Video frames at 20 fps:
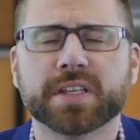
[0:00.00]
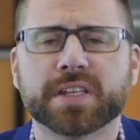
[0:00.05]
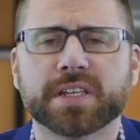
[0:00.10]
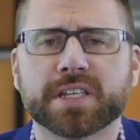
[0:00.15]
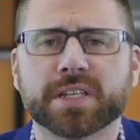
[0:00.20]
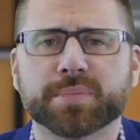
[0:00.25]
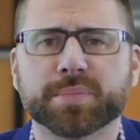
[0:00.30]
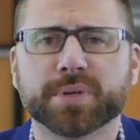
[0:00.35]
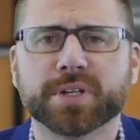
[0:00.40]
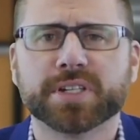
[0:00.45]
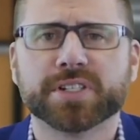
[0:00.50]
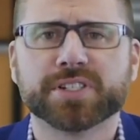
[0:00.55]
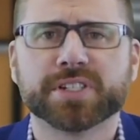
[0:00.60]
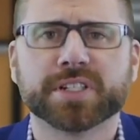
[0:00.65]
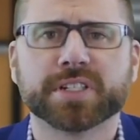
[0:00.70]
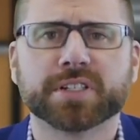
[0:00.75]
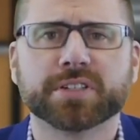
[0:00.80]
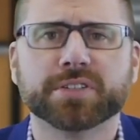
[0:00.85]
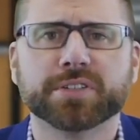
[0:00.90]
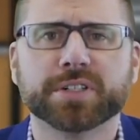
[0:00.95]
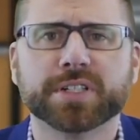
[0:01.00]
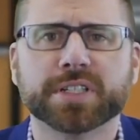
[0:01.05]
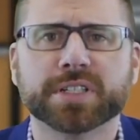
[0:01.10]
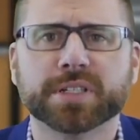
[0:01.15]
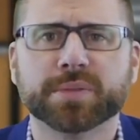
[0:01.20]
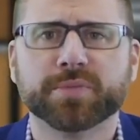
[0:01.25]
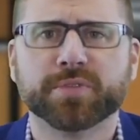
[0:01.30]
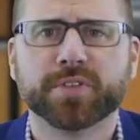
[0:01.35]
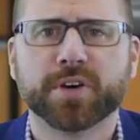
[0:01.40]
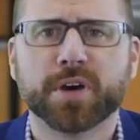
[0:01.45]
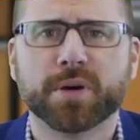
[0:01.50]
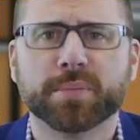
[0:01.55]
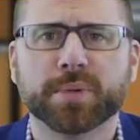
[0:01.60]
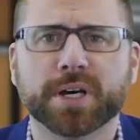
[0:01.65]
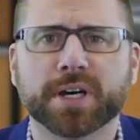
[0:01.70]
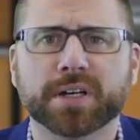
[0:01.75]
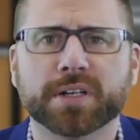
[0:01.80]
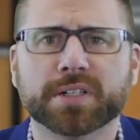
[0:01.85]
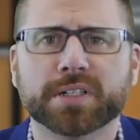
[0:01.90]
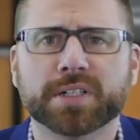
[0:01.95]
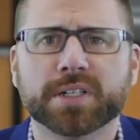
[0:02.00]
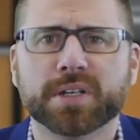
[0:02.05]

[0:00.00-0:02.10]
neoplasia including lymphoma,